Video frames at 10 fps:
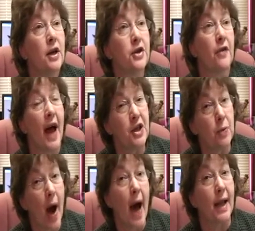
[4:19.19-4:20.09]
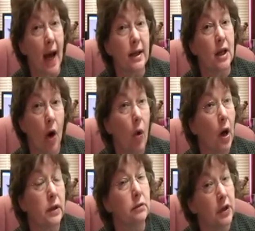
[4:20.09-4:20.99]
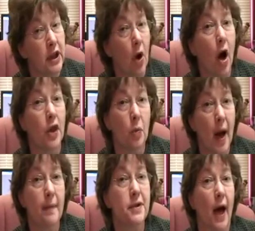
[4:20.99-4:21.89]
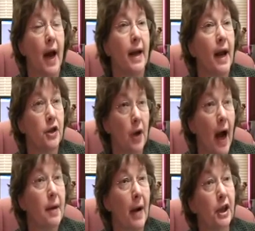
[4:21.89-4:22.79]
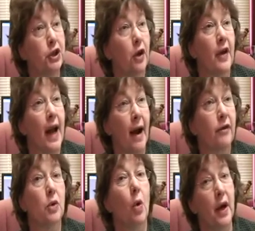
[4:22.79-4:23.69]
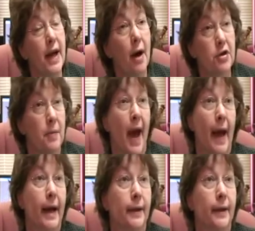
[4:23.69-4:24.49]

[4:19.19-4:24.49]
So that's why I'd like to go on, on the website and try to make sure that everyone knows about it.